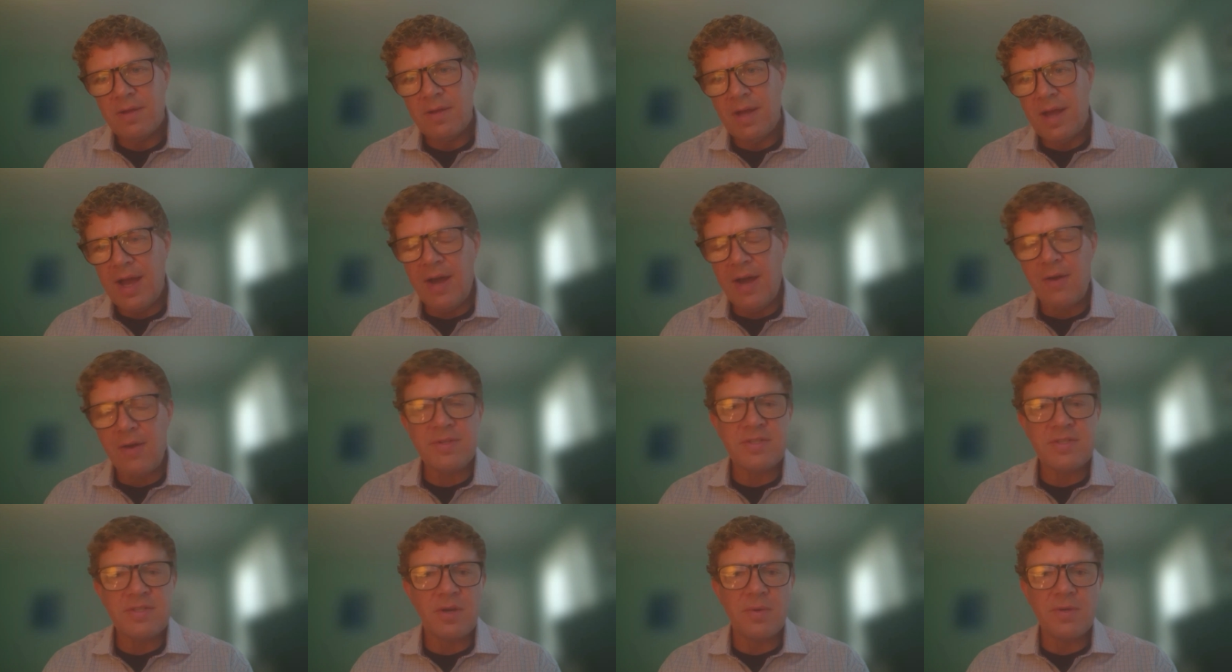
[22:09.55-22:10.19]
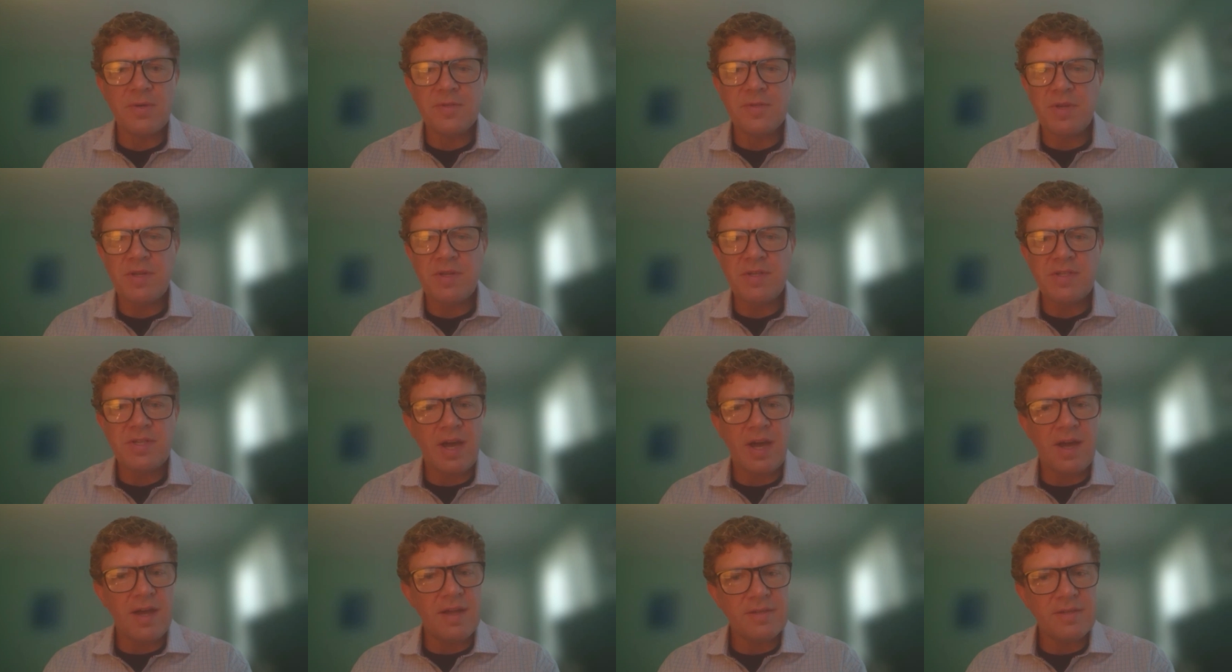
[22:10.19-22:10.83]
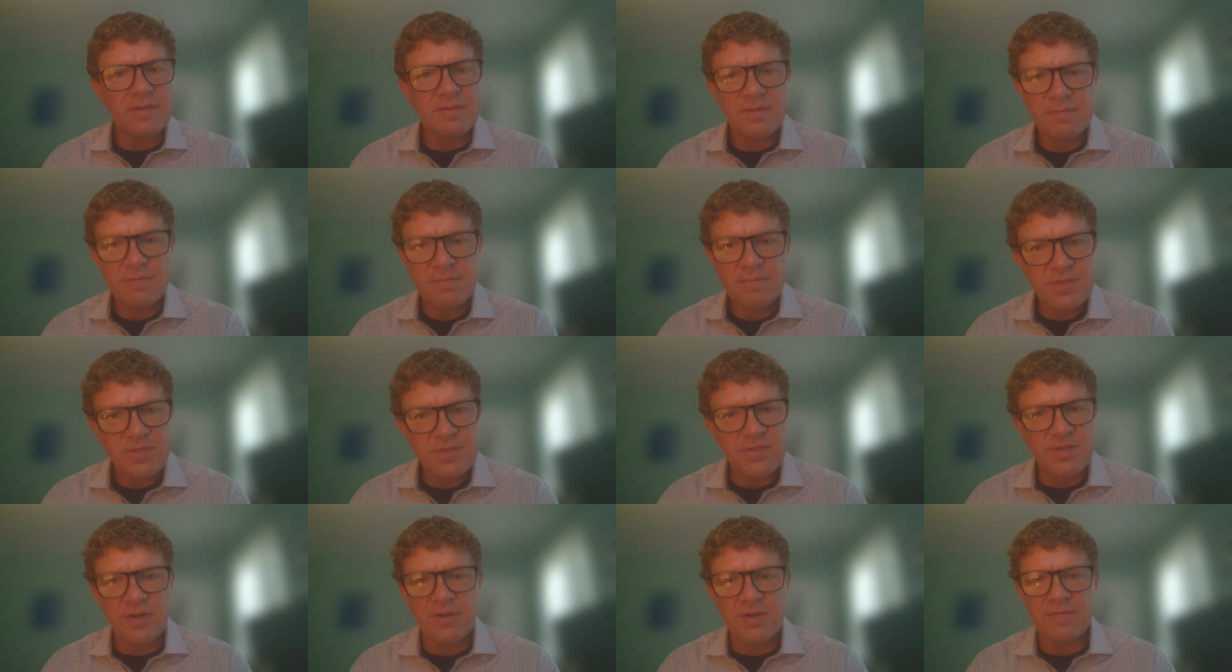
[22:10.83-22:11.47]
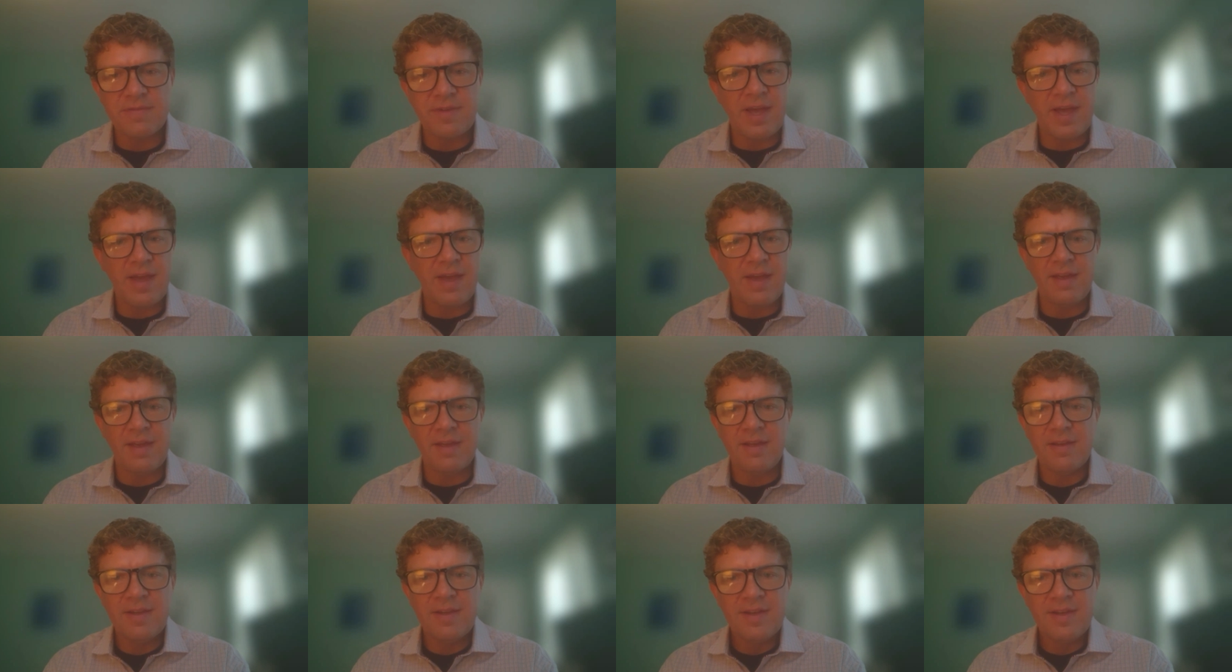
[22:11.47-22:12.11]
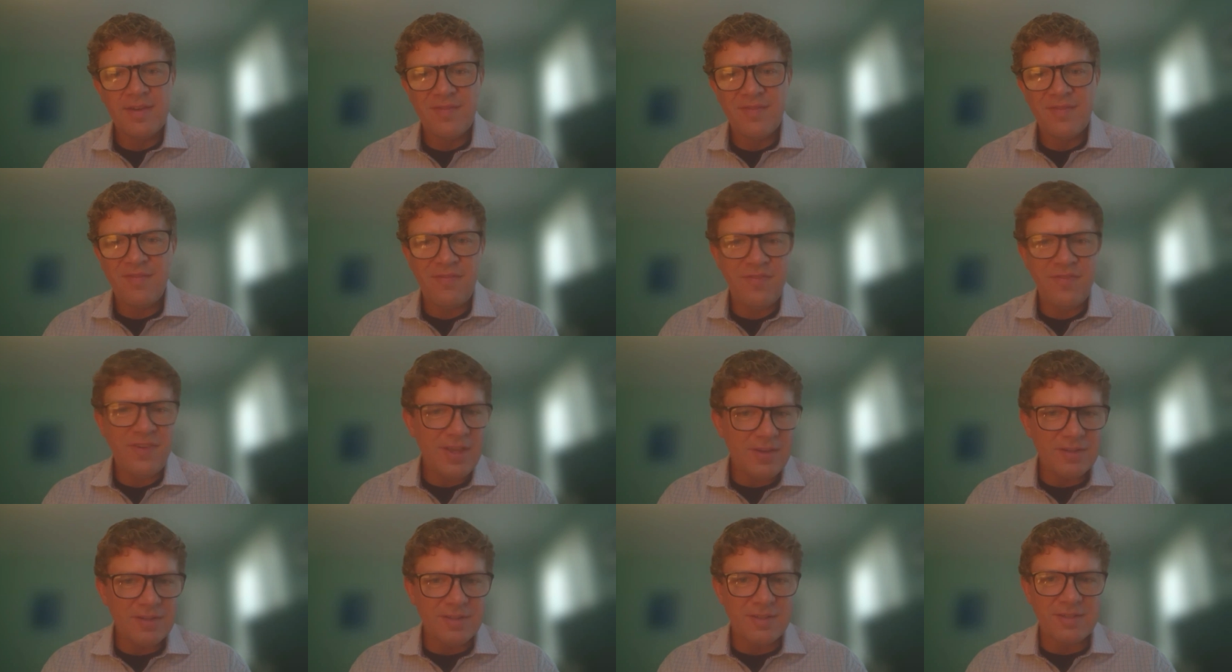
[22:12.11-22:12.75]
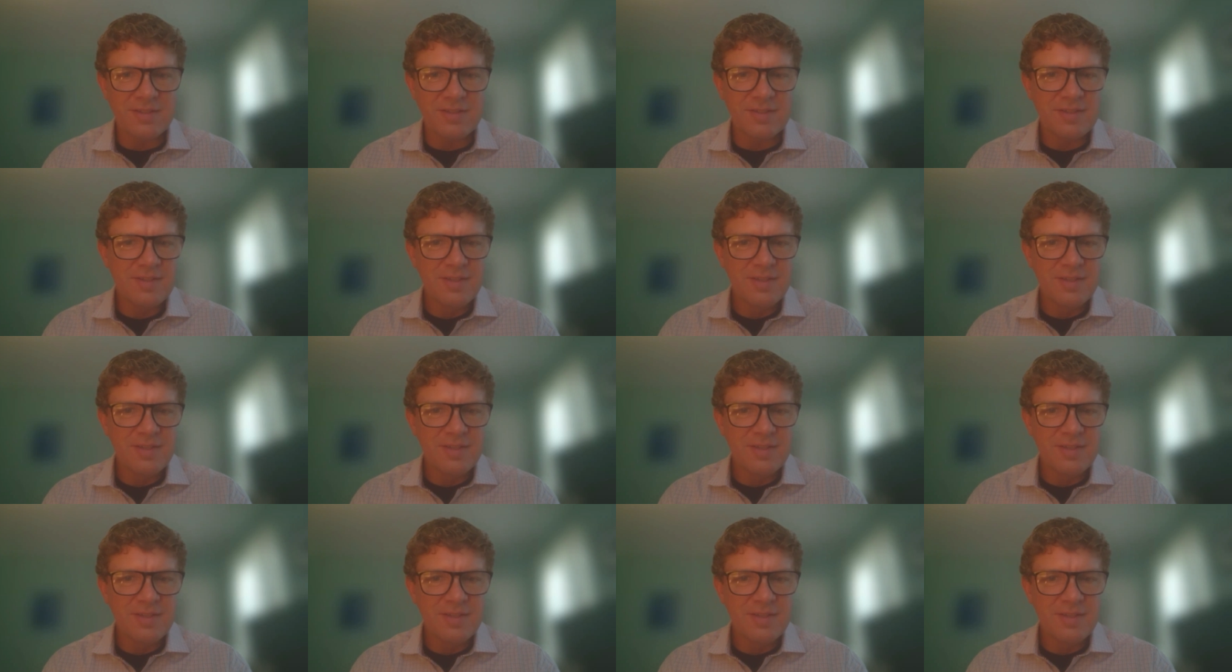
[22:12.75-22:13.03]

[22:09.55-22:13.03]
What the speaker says: how it's always been done, survey, feel,